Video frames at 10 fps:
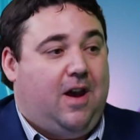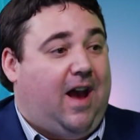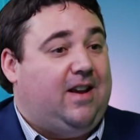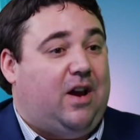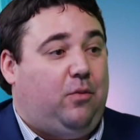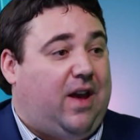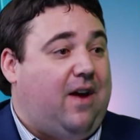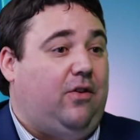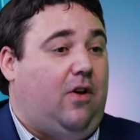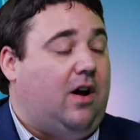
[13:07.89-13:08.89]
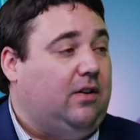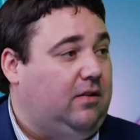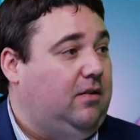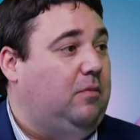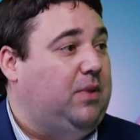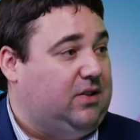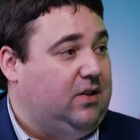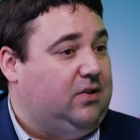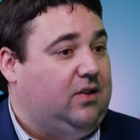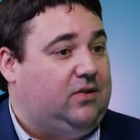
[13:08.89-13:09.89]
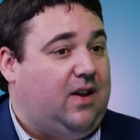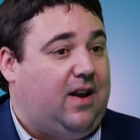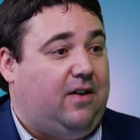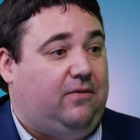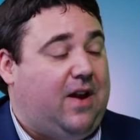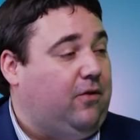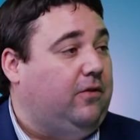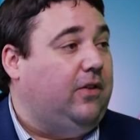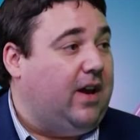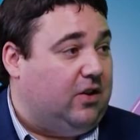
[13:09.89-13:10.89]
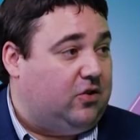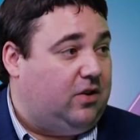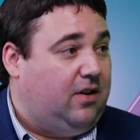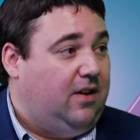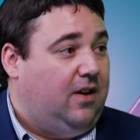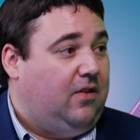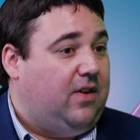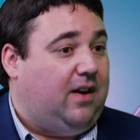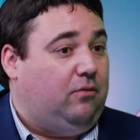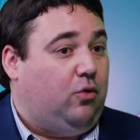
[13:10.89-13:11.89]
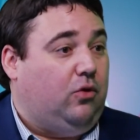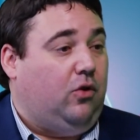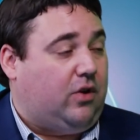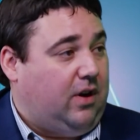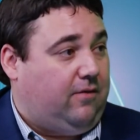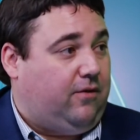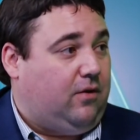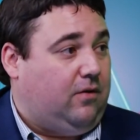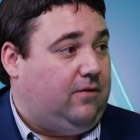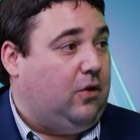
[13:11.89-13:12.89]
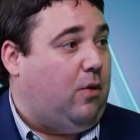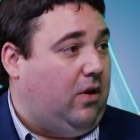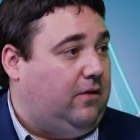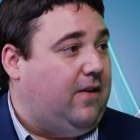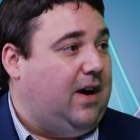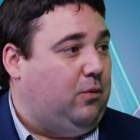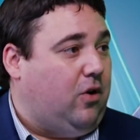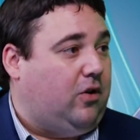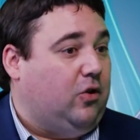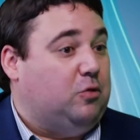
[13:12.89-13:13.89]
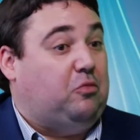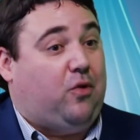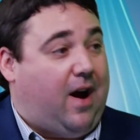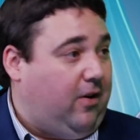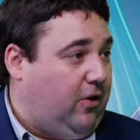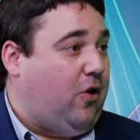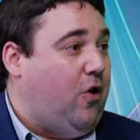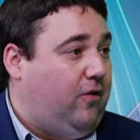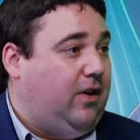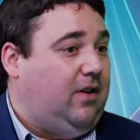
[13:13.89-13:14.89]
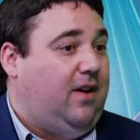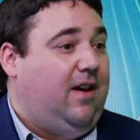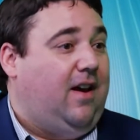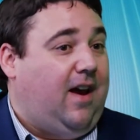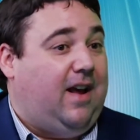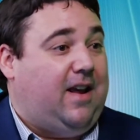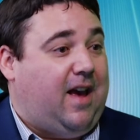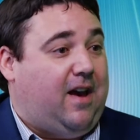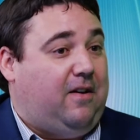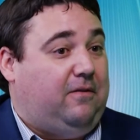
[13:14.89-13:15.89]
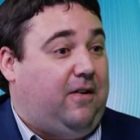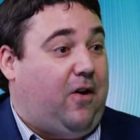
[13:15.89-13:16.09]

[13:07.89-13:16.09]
And yet we have a lot of businesses that have never flinched, that were looking for qualified workers prior to COVID and have